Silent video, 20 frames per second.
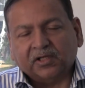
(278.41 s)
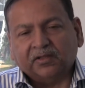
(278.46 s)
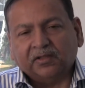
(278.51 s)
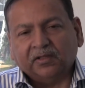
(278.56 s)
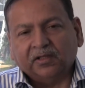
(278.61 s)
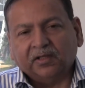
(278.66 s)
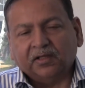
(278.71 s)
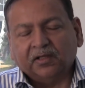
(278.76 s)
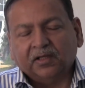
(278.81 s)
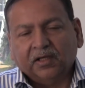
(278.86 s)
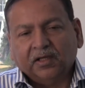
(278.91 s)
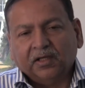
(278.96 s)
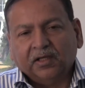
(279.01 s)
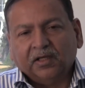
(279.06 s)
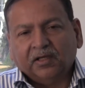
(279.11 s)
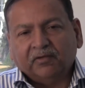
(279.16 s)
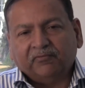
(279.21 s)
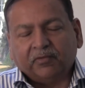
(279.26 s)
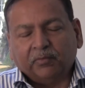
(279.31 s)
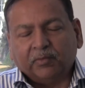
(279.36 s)
I think
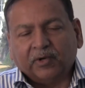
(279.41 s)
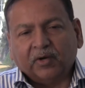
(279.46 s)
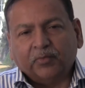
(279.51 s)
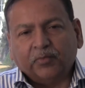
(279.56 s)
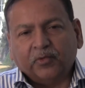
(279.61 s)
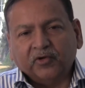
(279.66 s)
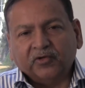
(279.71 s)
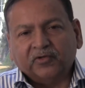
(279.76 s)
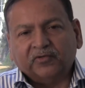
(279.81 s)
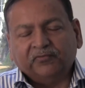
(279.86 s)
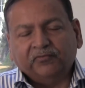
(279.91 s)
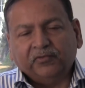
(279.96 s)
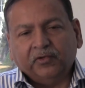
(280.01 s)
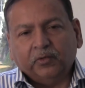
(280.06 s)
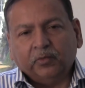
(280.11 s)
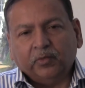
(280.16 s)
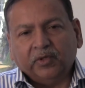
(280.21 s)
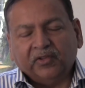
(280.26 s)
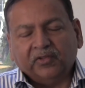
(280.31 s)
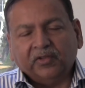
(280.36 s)
from our point of
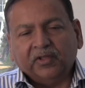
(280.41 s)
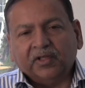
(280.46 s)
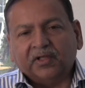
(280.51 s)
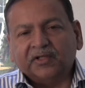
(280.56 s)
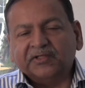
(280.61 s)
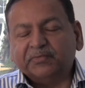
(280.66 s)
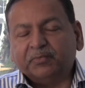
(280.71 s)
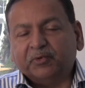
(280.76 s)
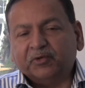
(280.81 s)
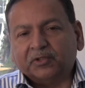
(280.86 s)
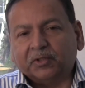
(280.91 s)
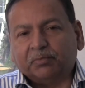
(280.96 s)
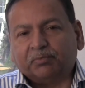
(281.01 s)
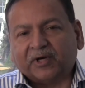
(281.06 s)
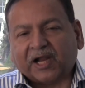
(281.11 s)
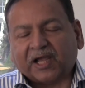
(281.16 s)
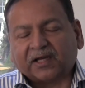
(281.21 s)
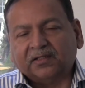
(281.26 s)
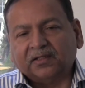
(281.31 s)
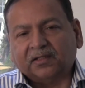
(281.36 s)
view, we think it's both a
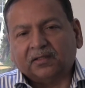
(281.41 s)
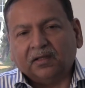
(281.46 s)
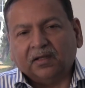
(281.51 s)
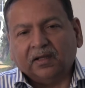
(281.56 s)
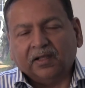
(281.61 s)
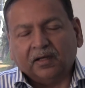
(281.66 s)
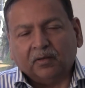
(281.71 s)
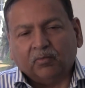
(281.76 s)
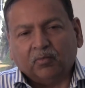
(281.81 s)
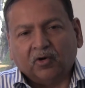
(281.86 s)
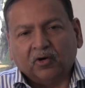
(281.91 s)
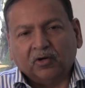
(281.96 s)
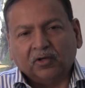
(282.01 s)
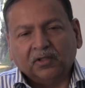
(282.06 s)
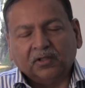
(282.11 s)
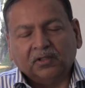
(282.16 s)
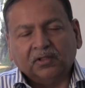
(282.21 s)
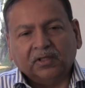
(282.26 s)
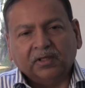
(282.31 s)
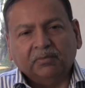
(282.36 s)
practical and a
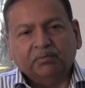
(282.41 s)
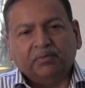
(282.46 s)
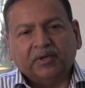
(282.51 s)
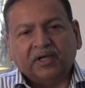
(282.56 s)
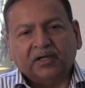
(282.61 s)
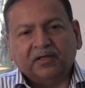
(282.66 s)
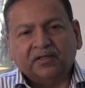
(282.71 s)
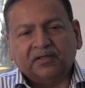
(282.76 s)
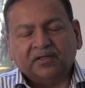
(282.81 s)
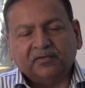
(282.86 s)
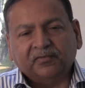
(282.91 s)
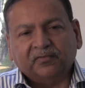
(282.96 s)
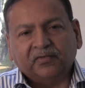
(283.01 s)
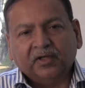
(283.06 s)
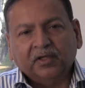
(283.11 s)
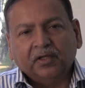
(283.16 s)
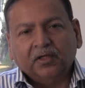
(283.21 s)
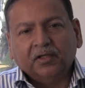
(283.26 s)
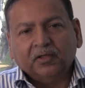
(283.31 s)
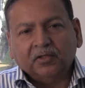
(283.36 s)
moral imperative